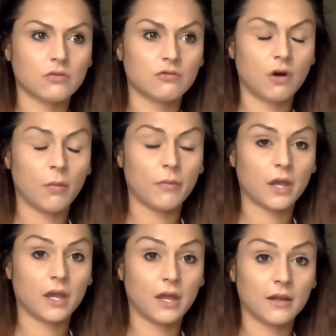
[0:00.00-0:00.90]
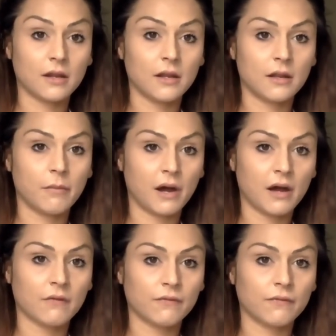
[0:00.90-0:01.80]
dropped the kid in the bath
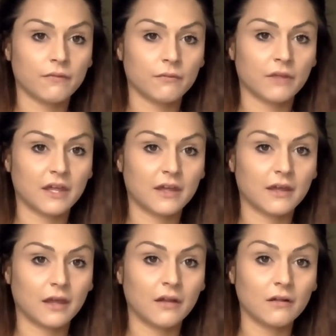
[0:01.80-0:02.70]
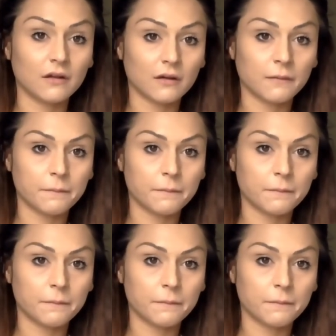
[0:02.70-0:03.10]
and killed it.